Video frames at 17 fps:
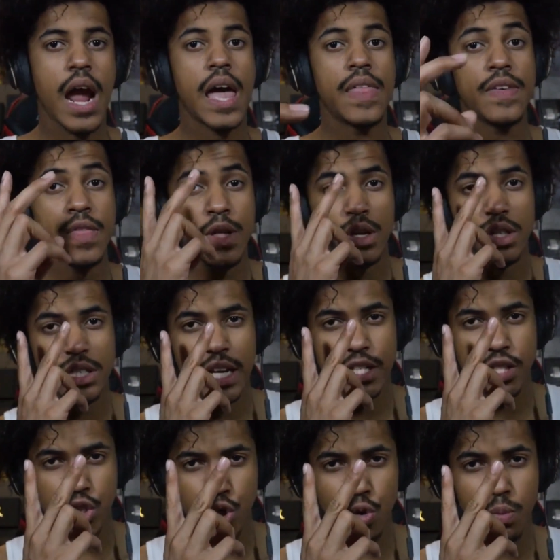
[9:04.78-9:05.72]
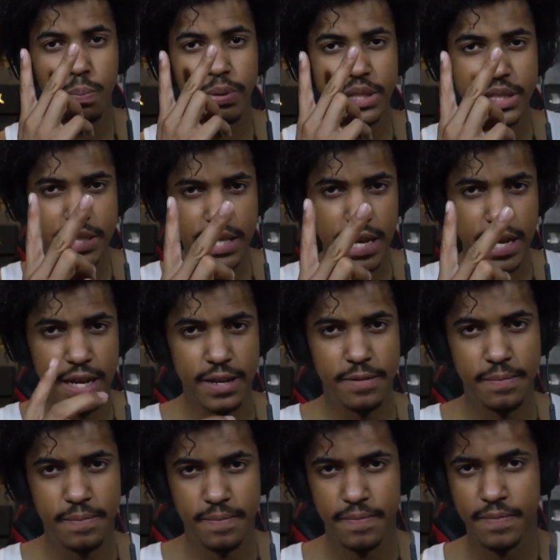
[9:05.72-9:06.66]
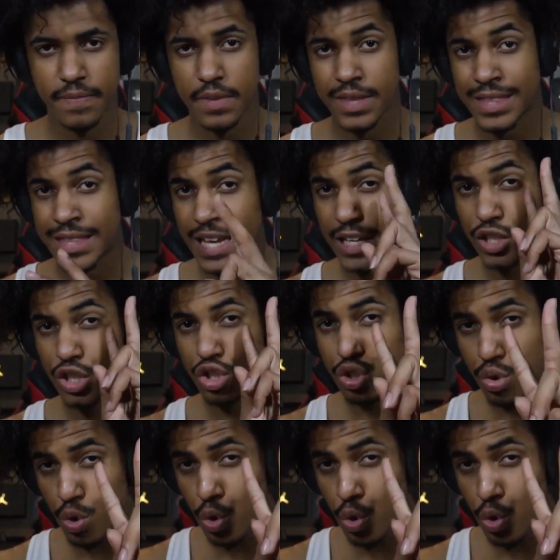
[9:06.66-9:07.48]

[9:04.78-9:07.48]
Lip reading: And then there's that 2% that